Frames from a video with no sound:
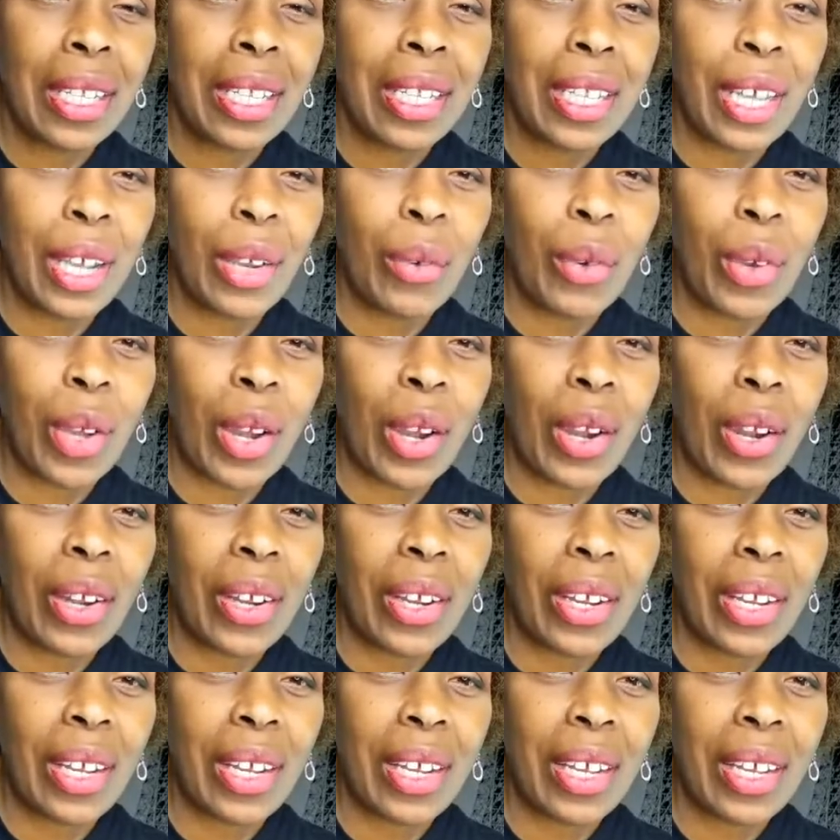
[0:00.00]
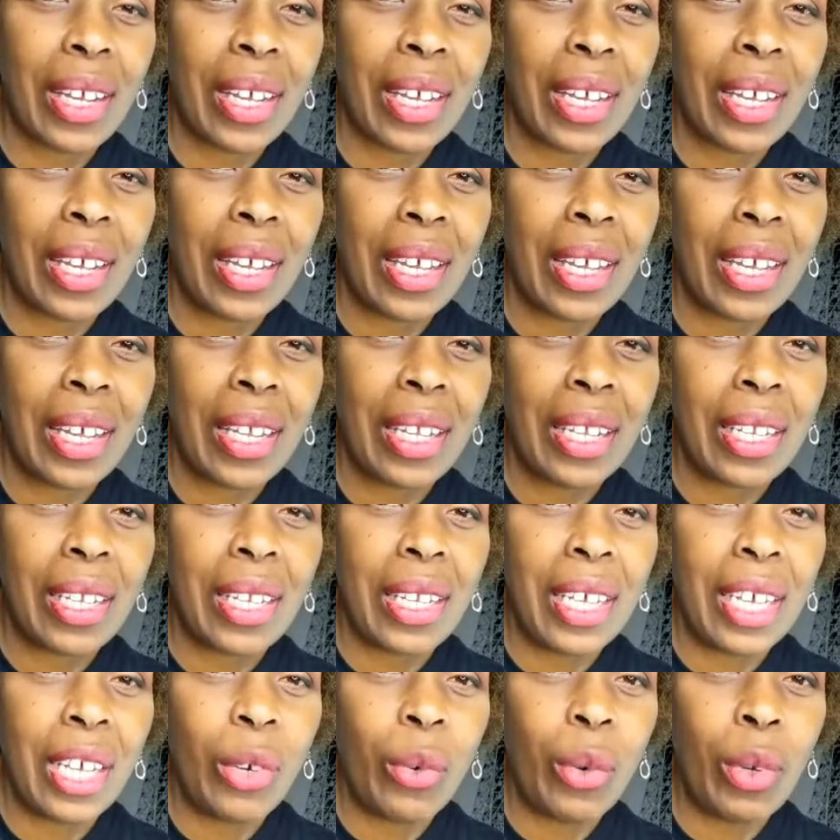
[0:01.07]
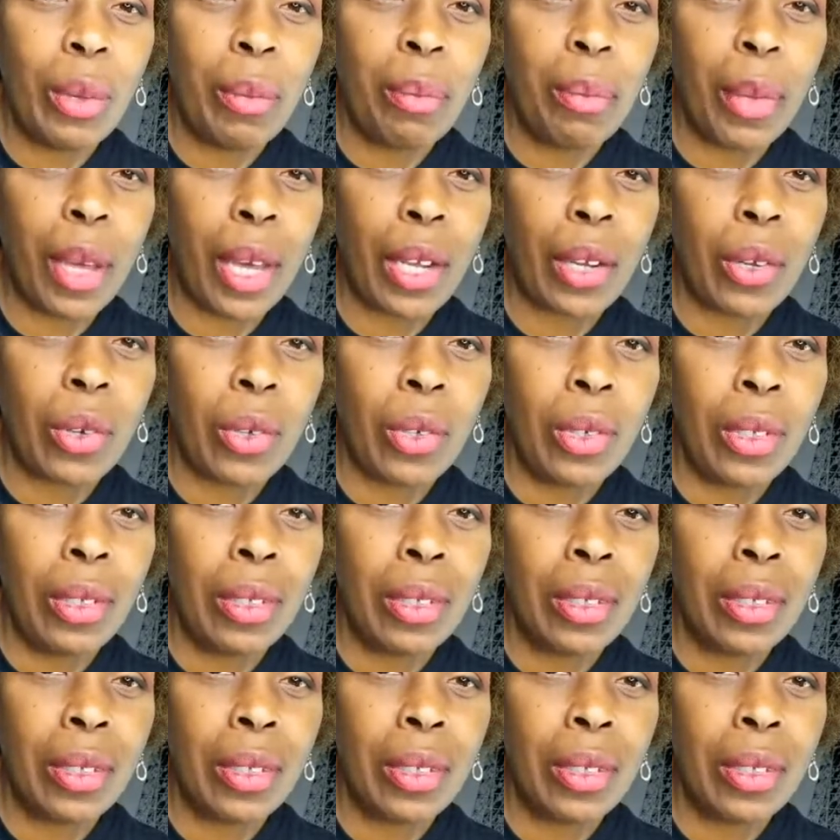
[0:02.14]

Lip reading: There we are. Liquid Metal